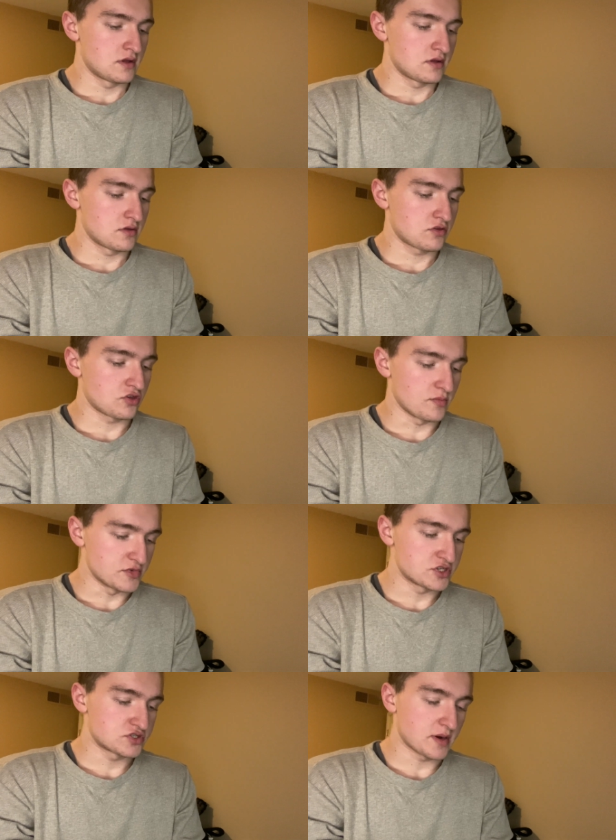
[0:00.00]
so
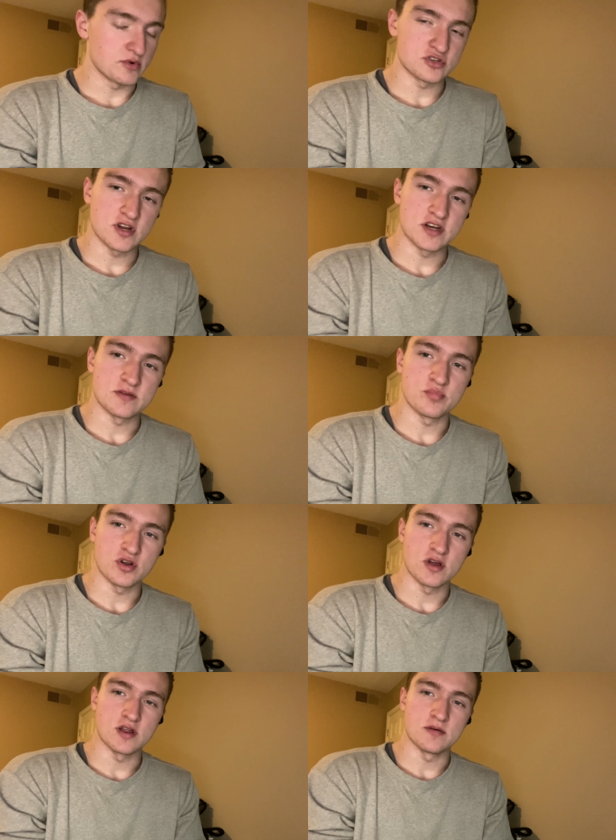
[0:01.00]
much trouble trying to
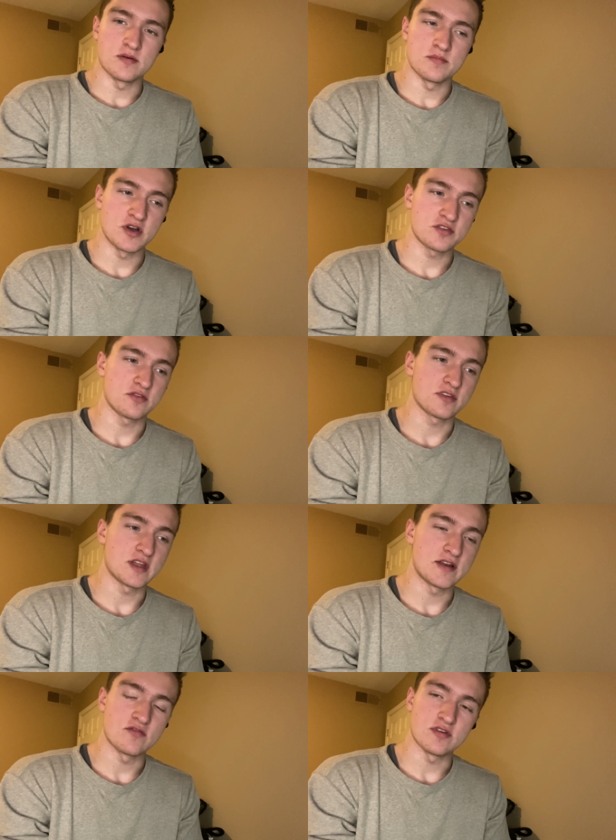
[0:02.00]
put on muscle because I
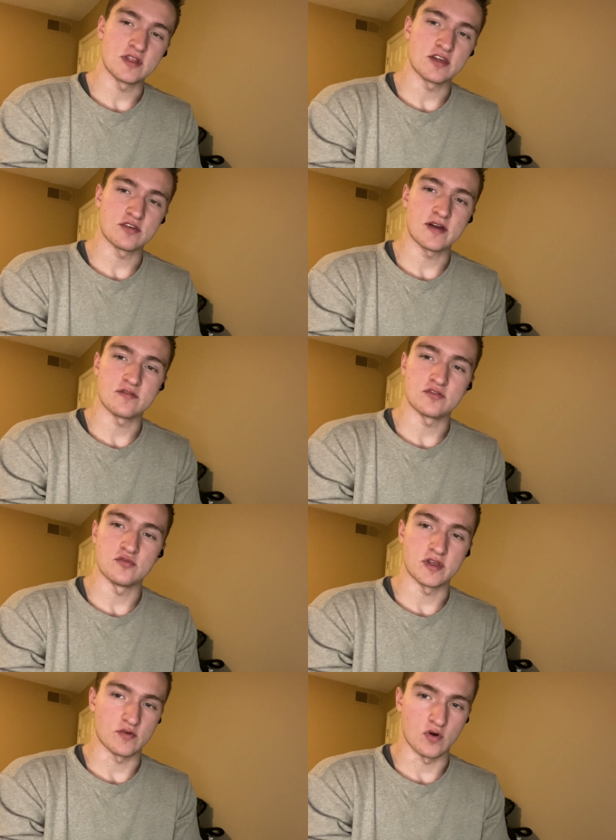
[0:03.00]
never realized that I was
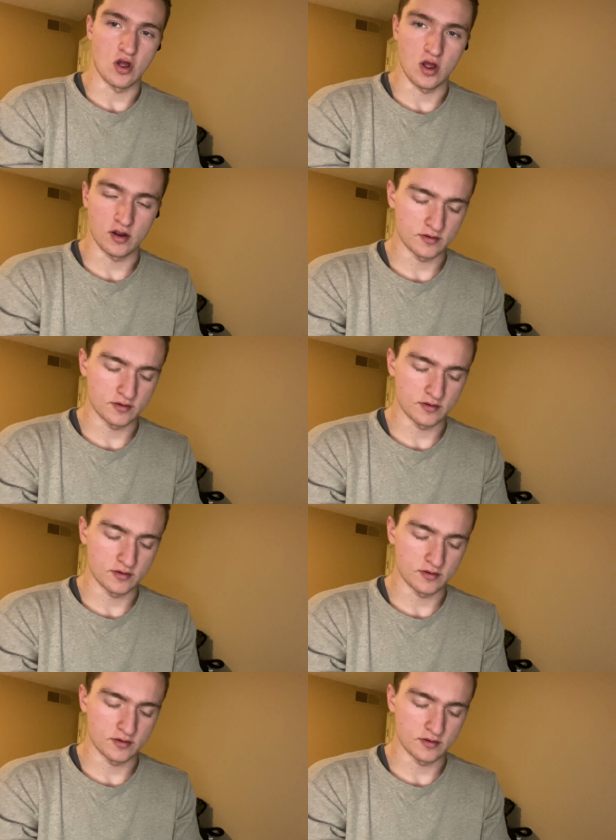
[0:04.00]
doing it wrong.